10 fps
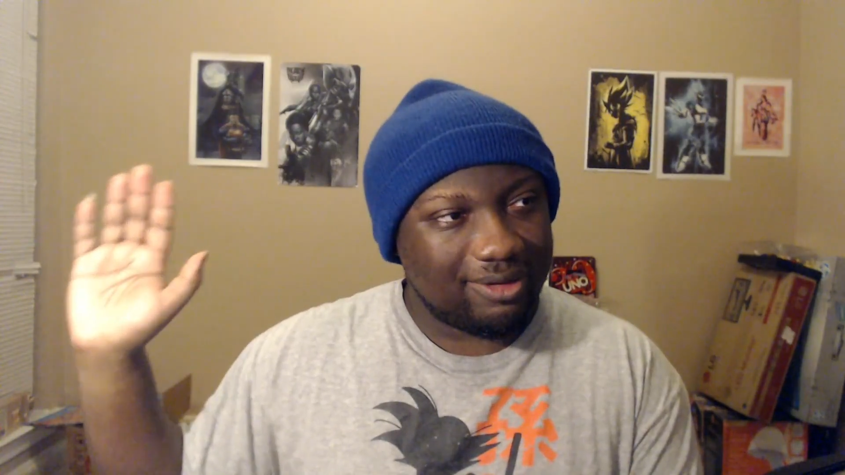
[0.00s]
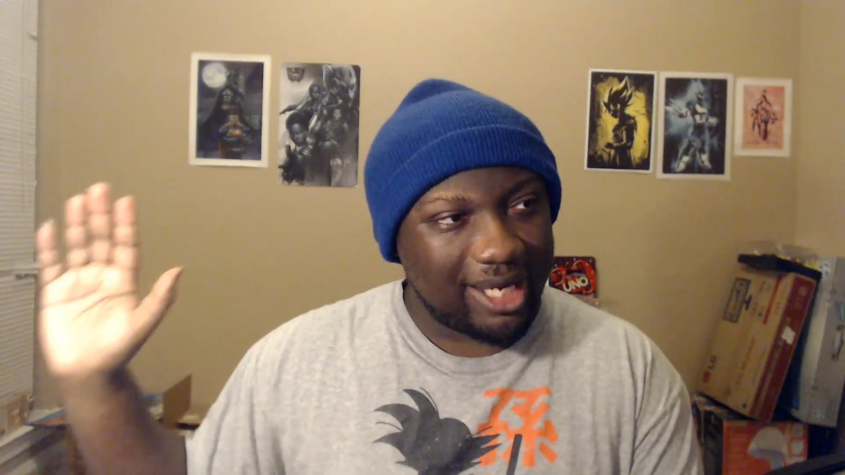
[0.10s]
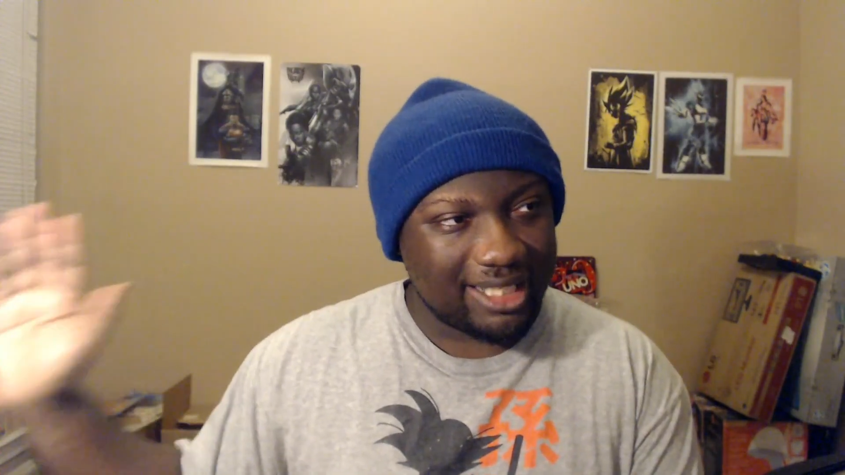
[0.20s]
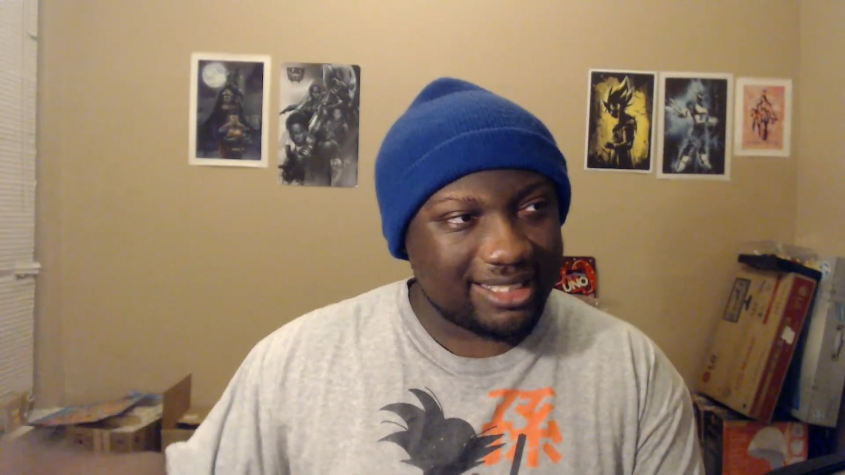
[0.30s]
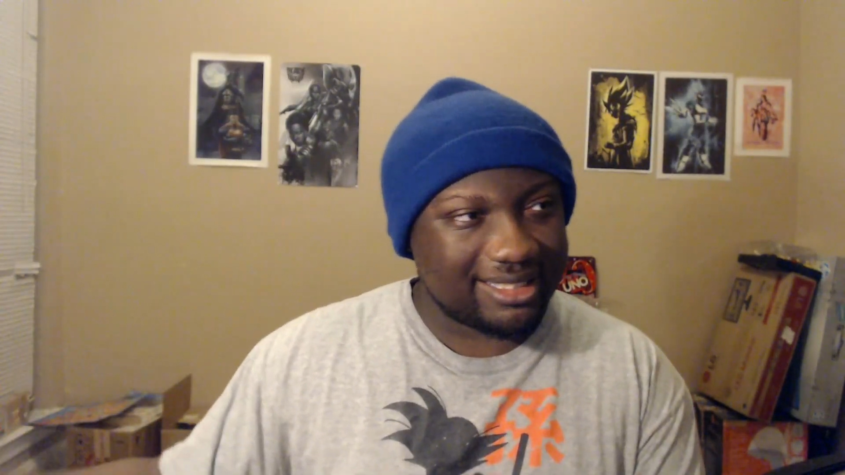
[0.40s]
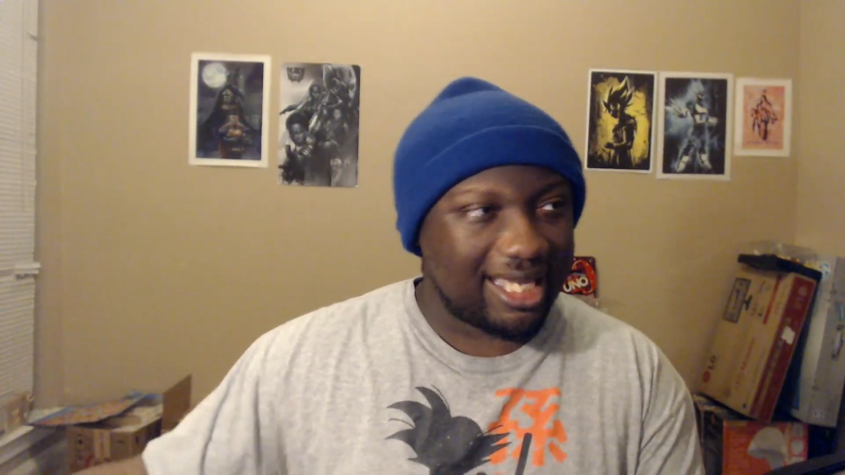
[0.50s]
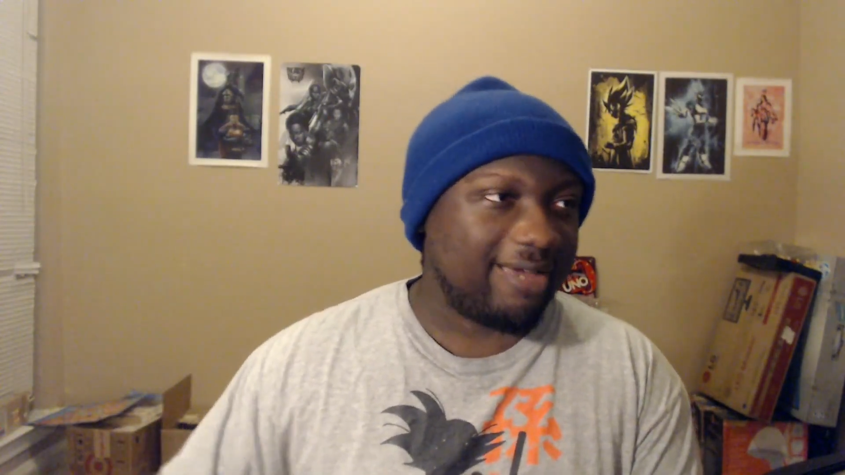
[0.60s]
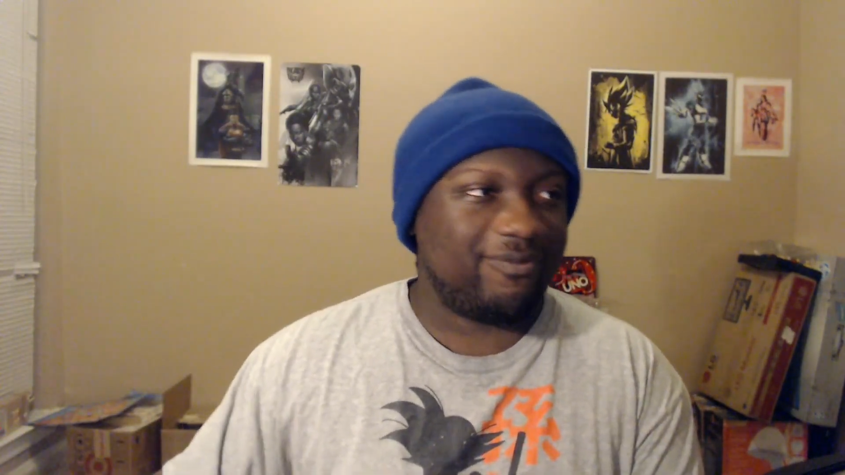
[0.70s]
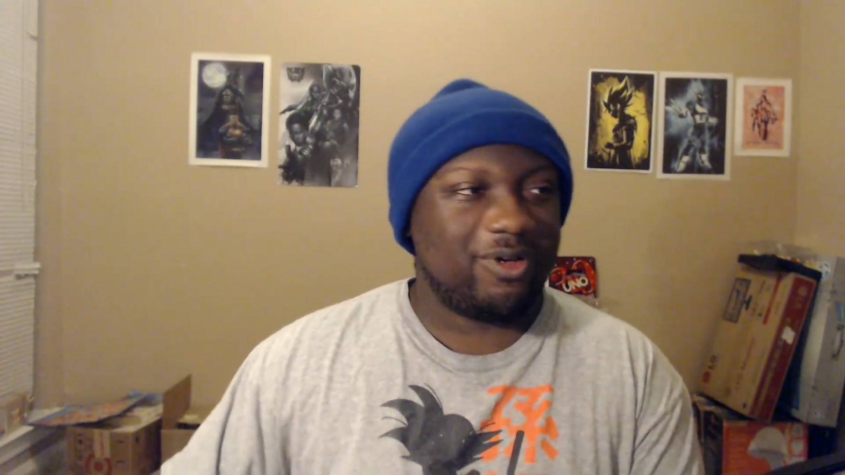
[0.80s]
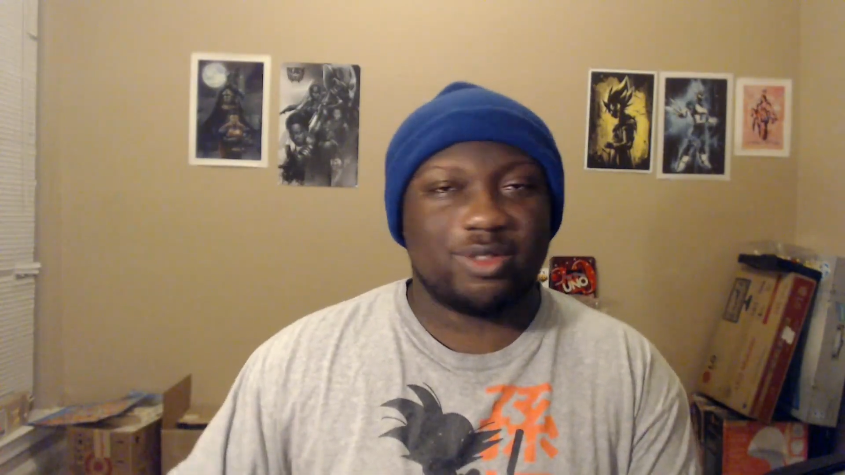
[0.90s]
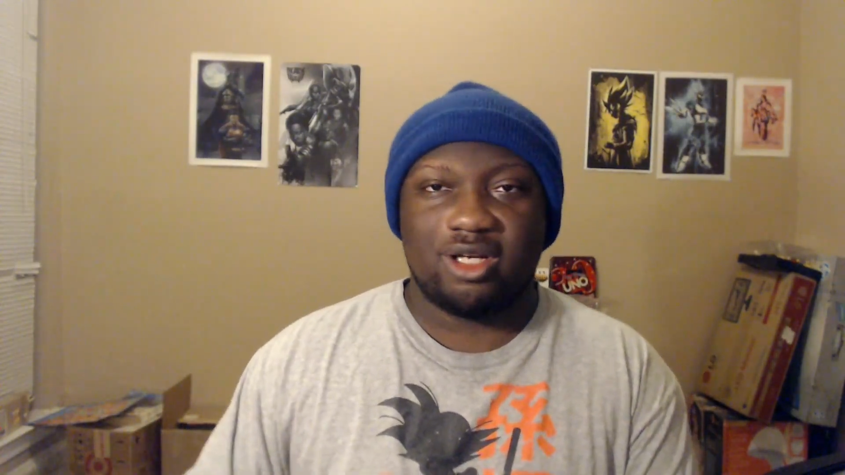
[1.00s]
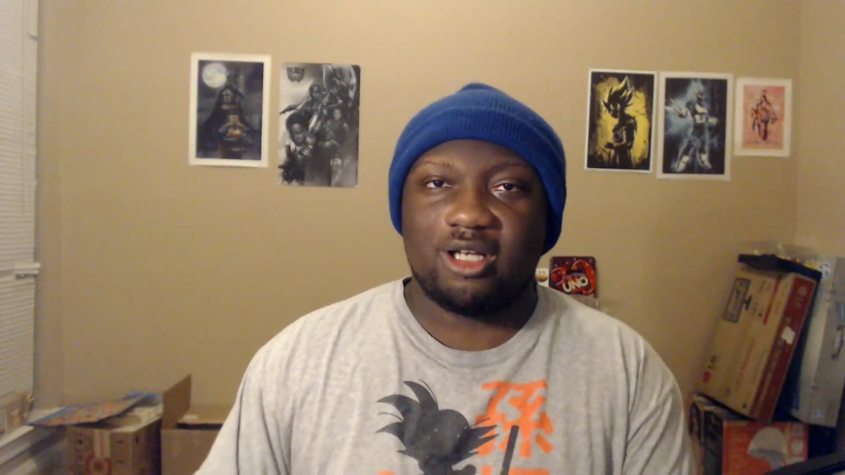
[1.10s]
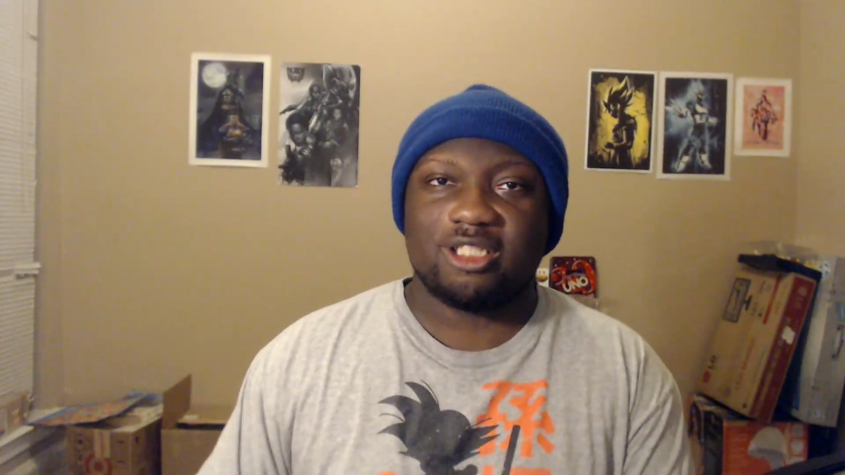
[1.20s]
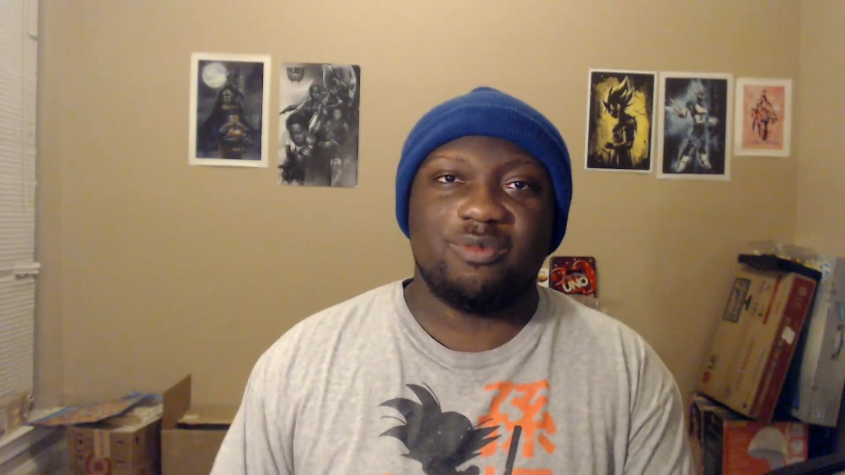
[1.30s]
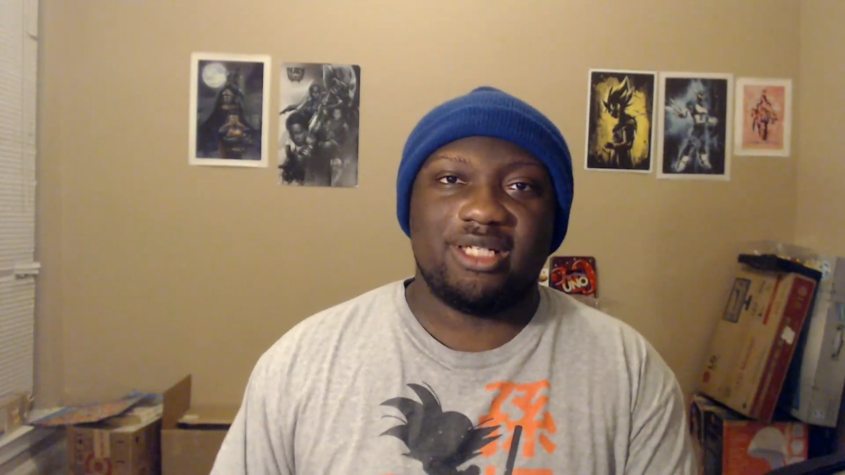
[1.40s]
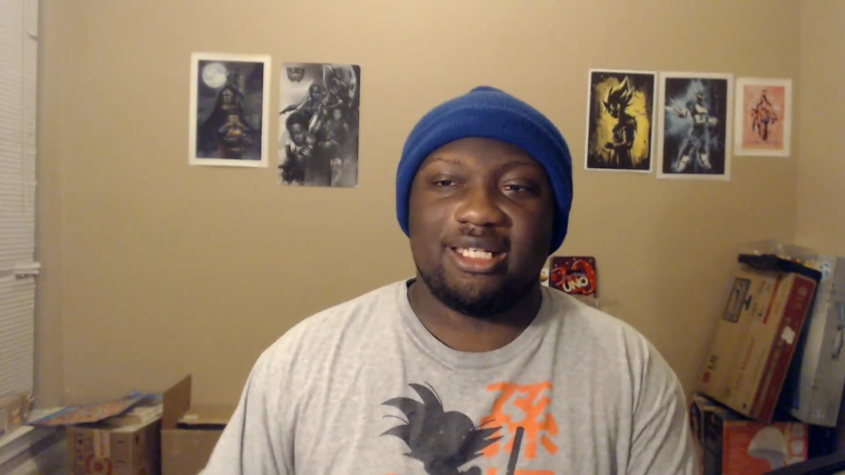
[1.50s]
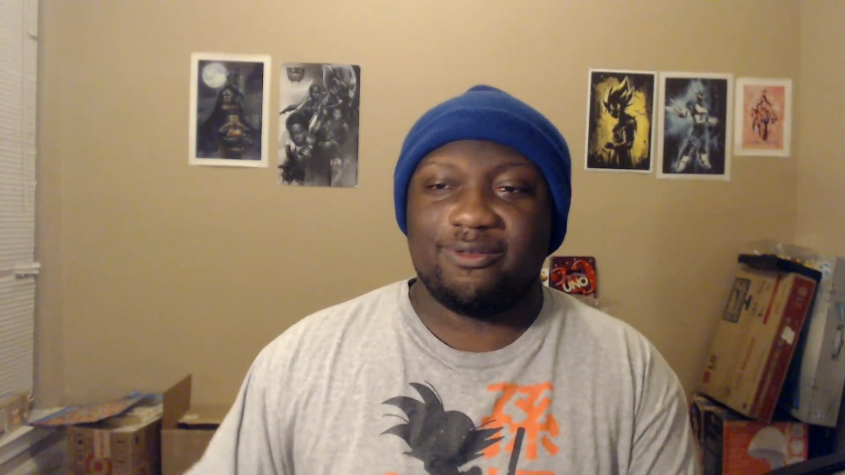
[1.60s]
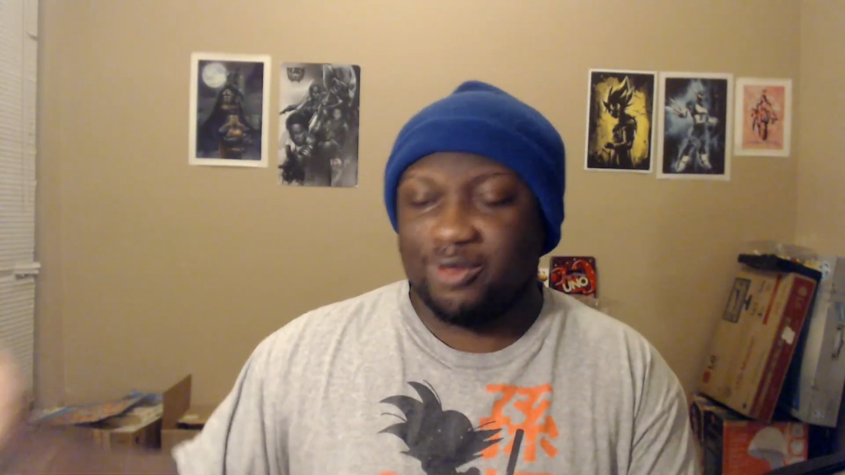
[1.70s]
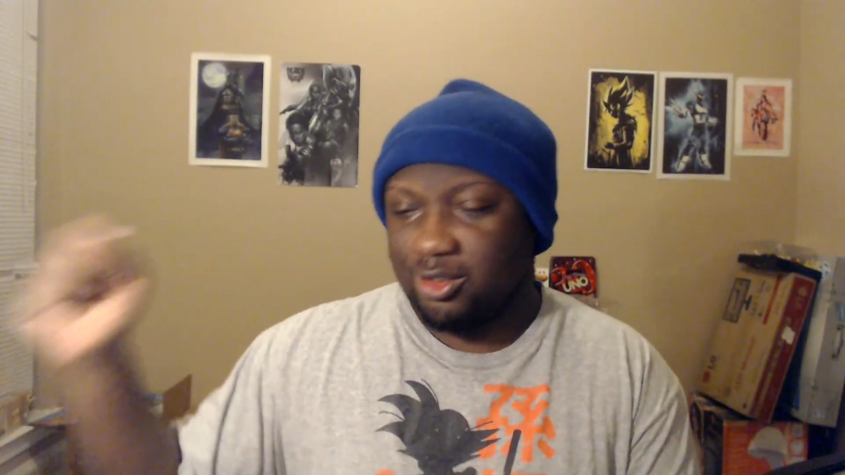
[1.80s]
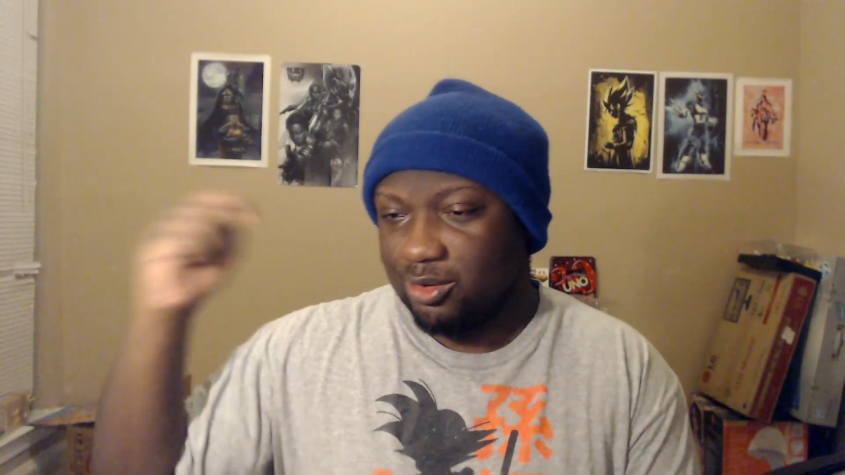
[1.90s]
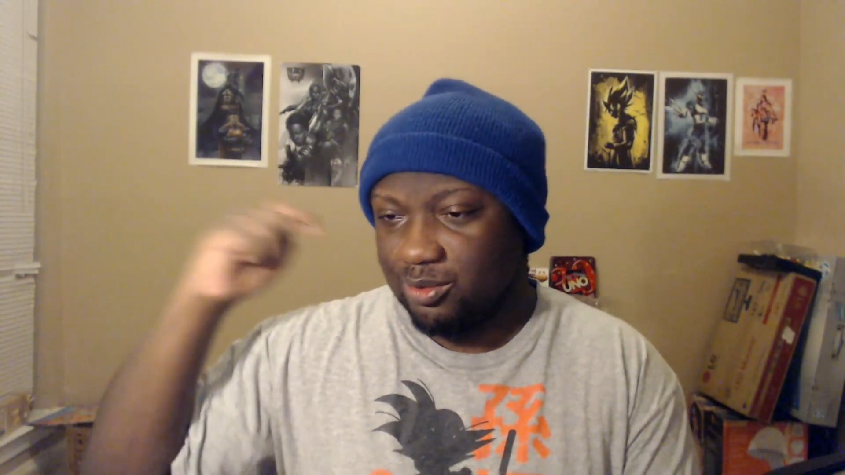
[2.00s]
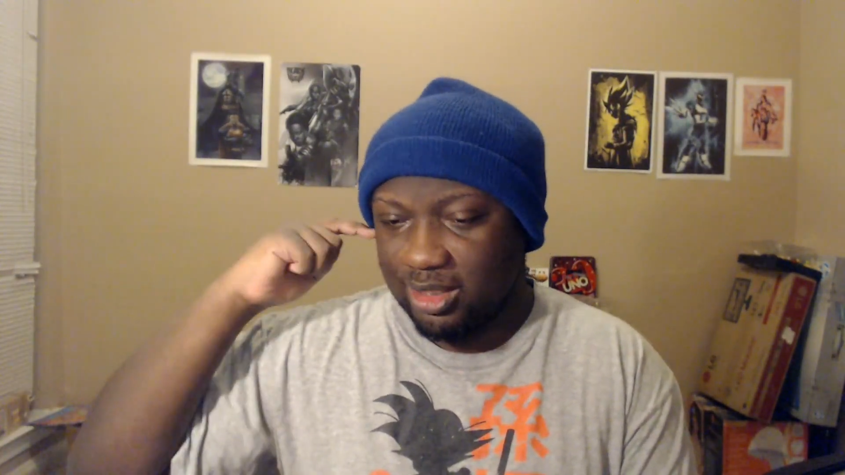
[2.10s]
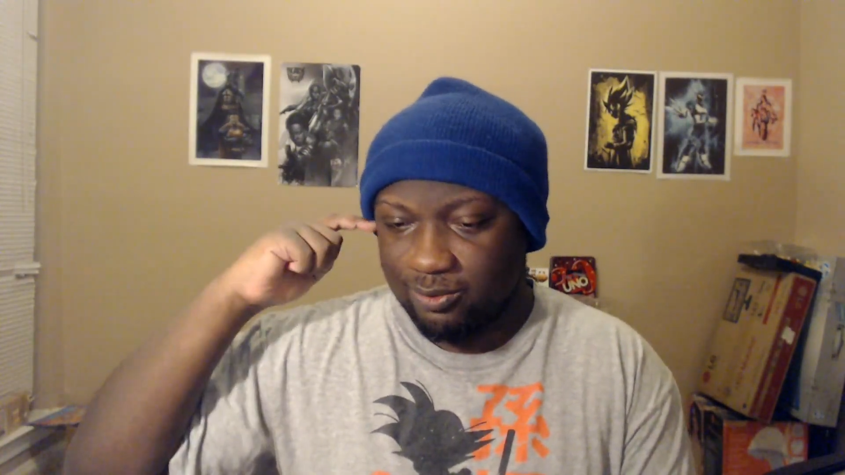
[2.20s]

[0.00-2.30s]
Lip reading: Hayley Steinfeld was awesome in that film.